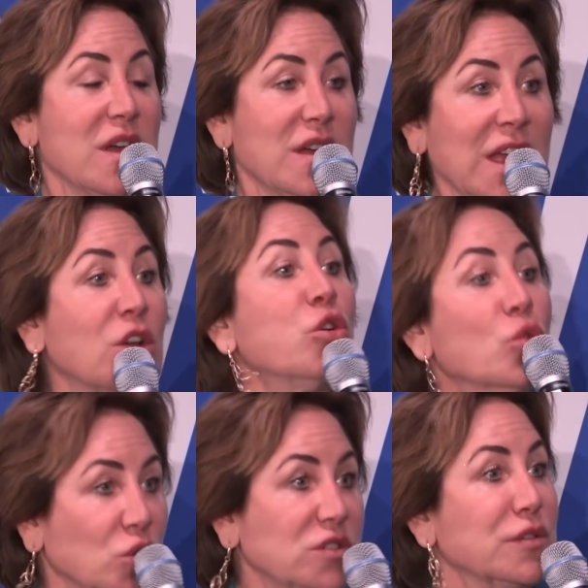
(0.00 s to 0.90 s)

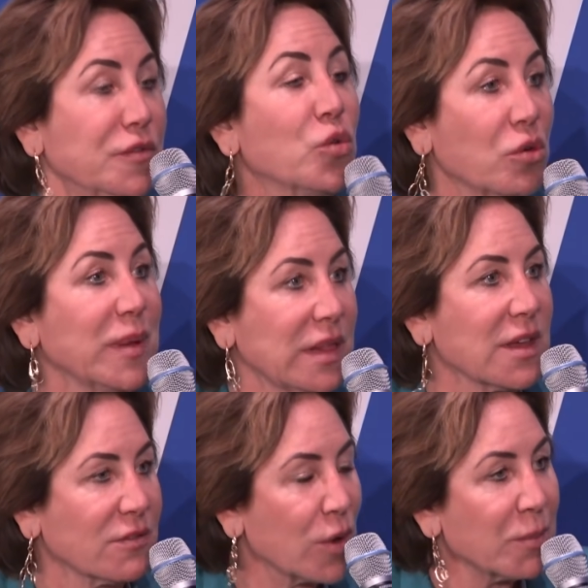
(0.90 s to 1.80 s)
include the 4
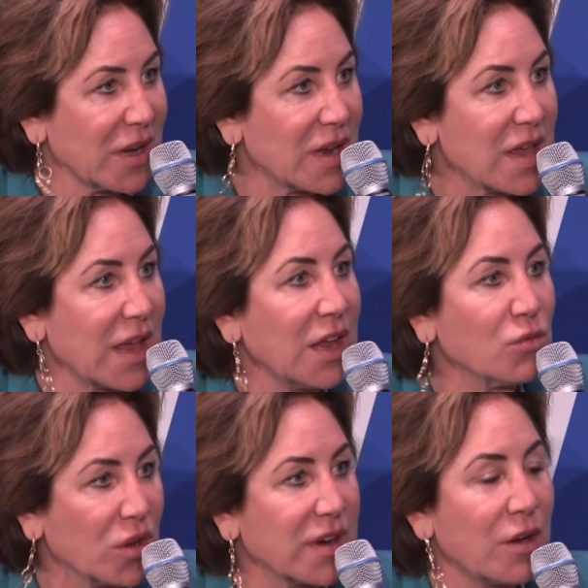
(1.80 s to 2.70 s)
billion women in
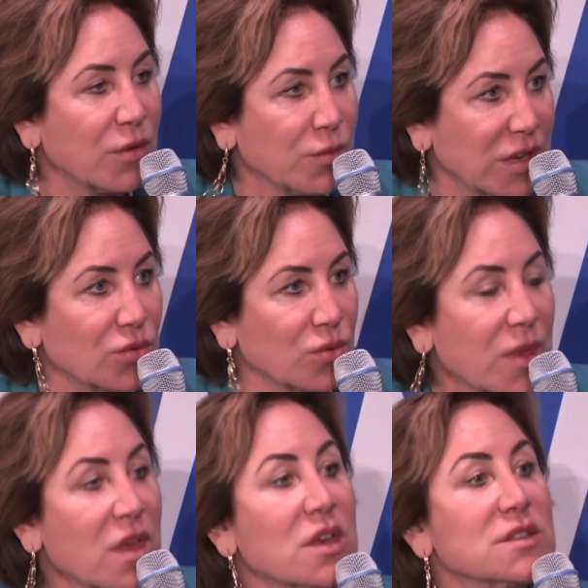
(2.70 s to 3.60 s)
whatever we do.
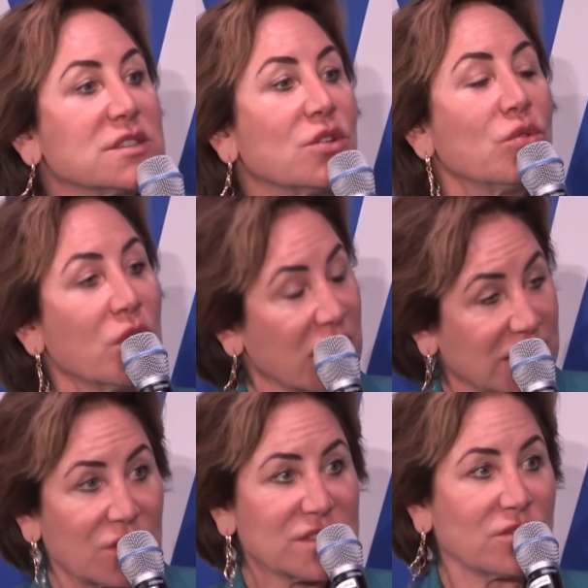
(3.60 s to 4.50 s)
So
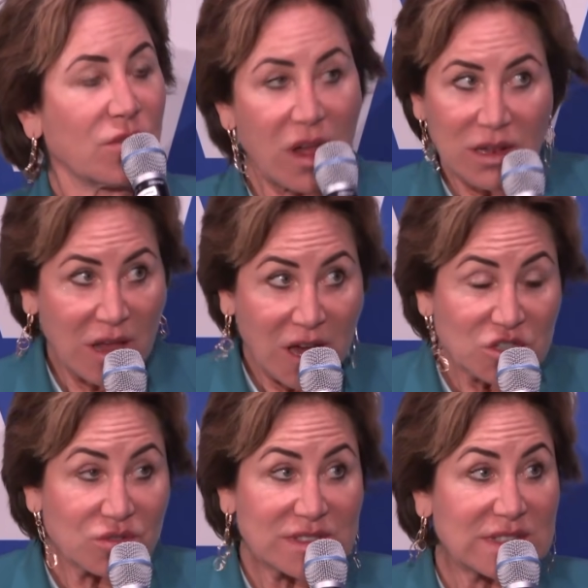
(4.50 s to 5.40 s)
there is a
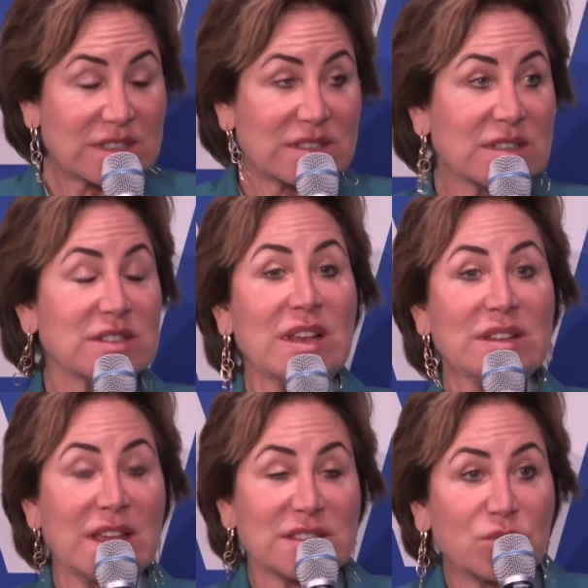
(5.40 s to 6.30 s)
large resistance,
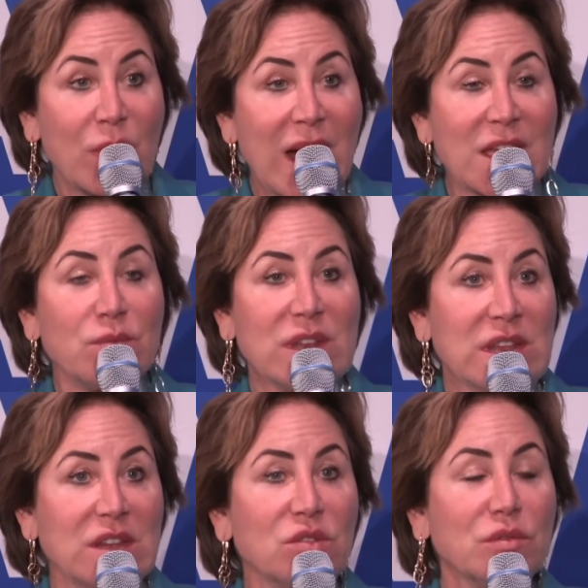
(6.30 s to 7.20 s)
and that's why we
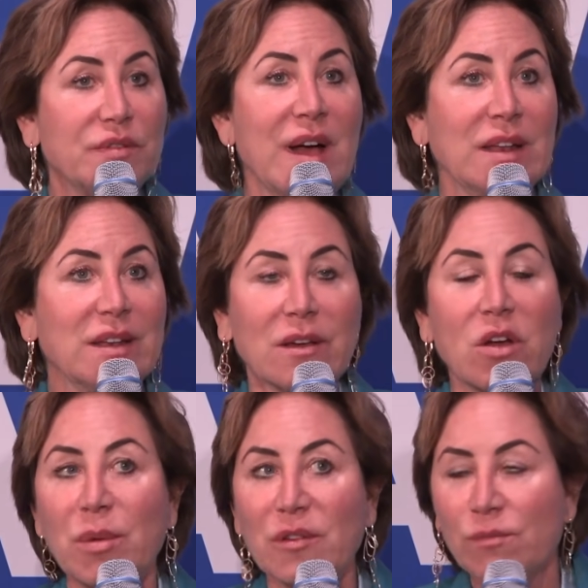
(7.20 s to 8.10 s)
need to find a
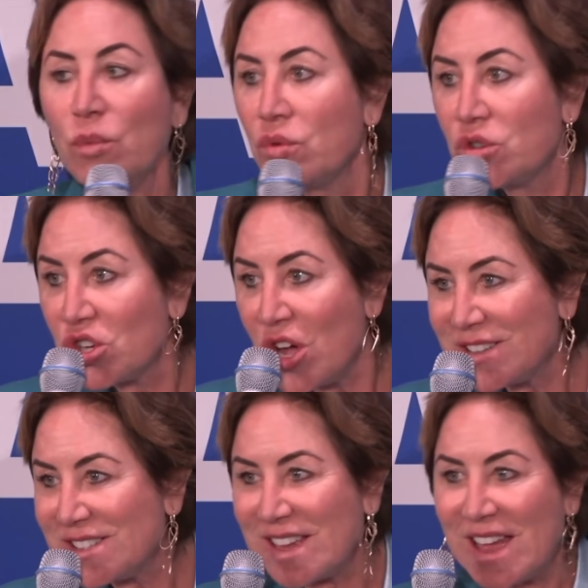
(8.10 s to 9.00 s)
couple of
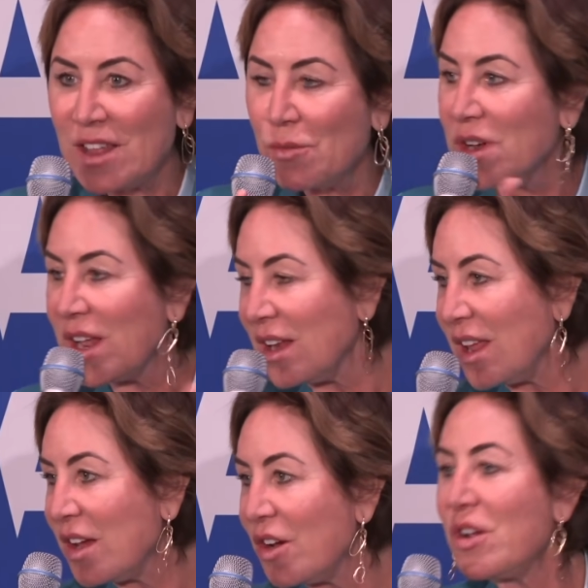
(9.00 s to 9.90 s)
moonshots. Anyone in
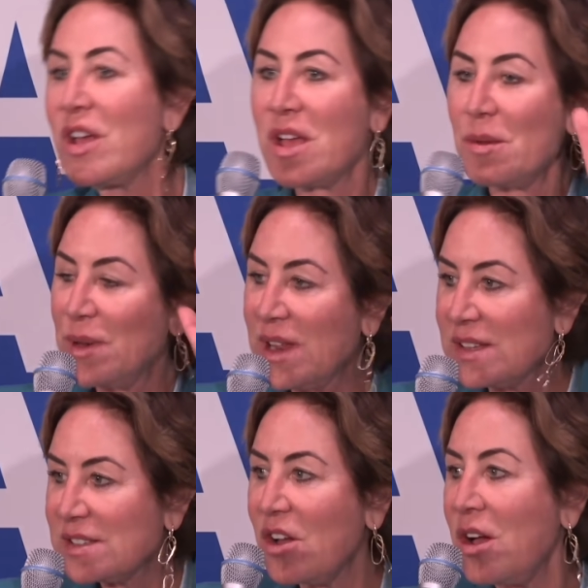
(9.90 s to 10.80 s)
here,
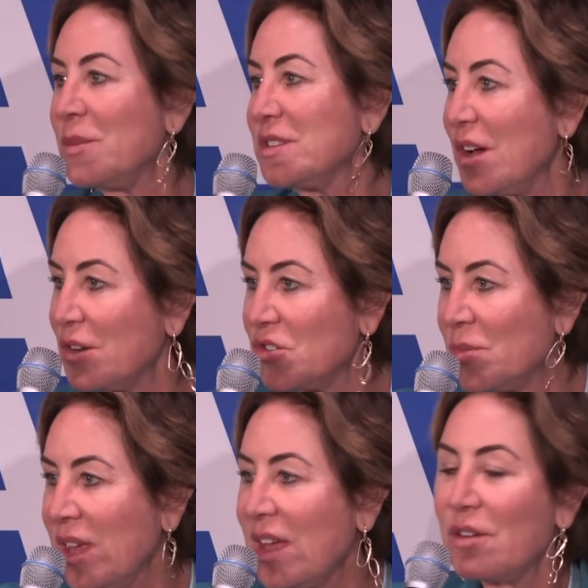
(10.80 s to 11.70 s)
please come and talk to
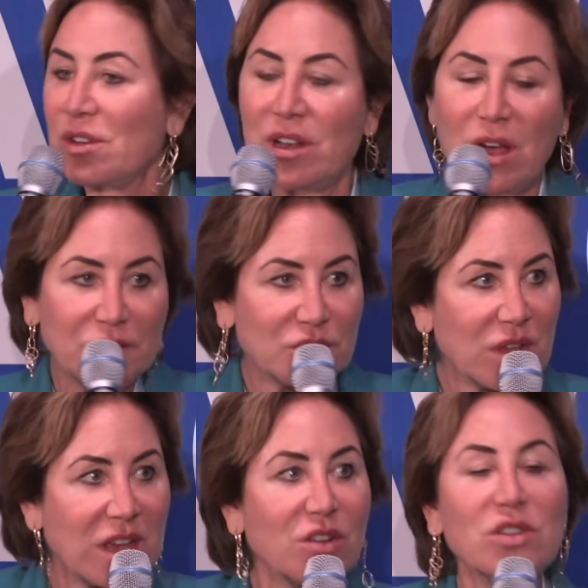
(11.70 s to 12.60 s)
me. I would love to
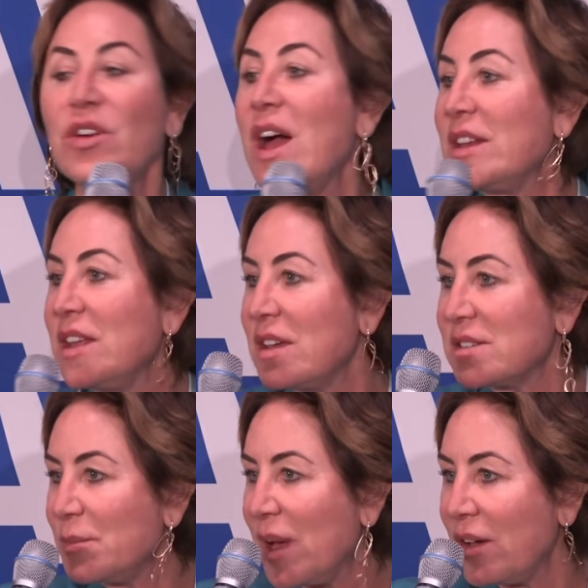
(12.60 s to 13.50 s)
hear your
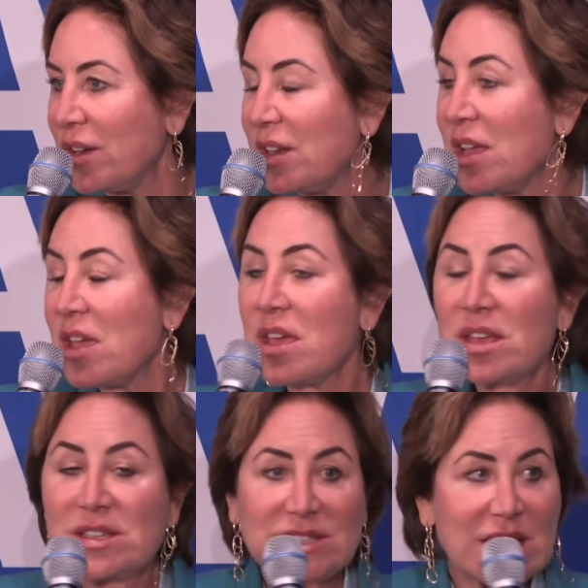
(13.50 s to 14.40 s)
ideas about it.
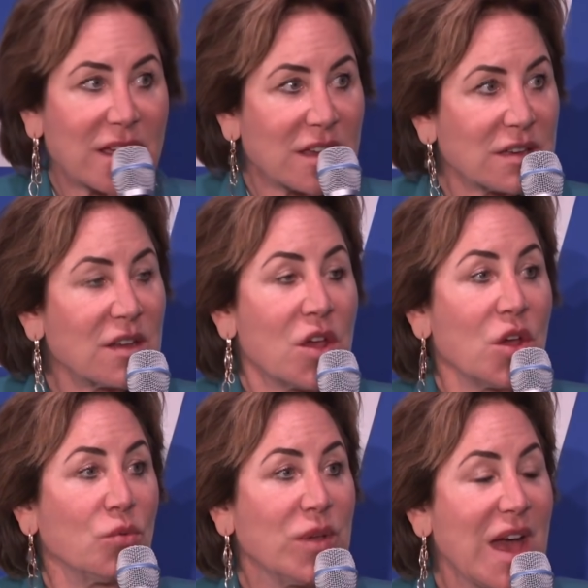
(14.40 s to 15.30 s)
Second,
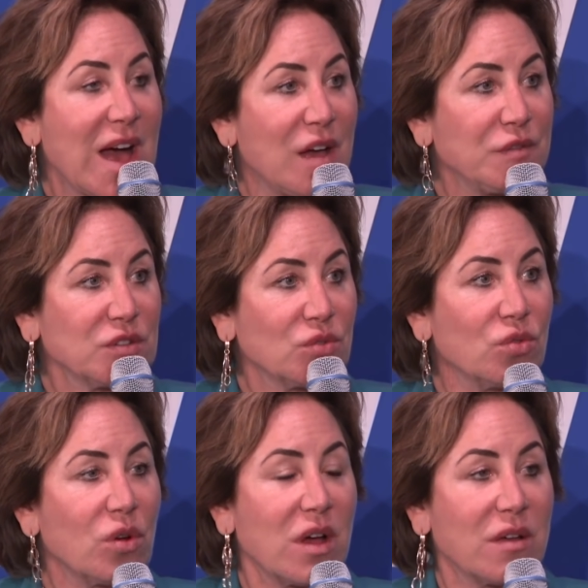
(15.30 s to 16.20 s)
we have
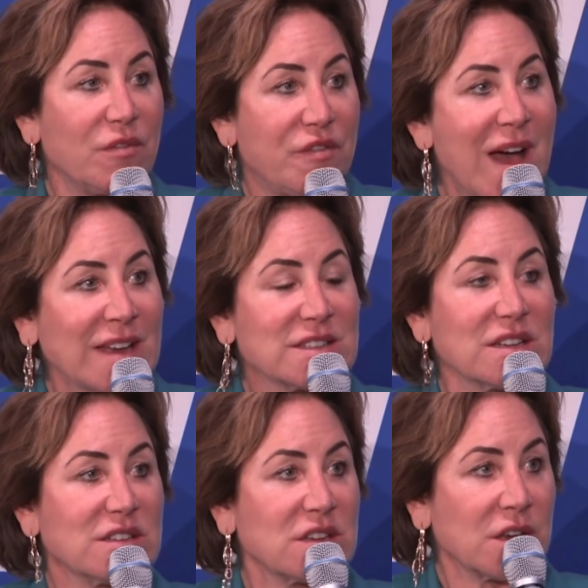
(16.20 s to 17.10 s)
to find
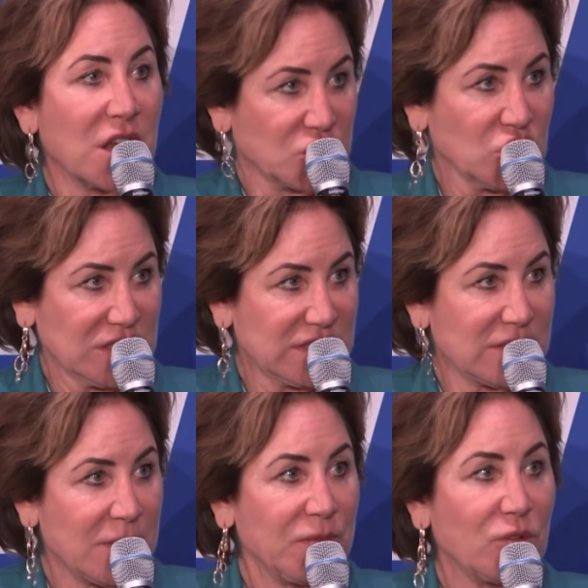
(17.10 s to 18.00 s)
the nudges.
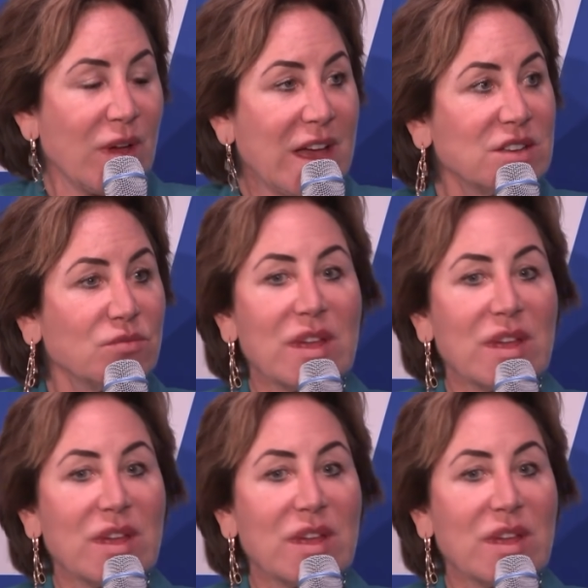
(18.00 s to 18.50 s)
Right? We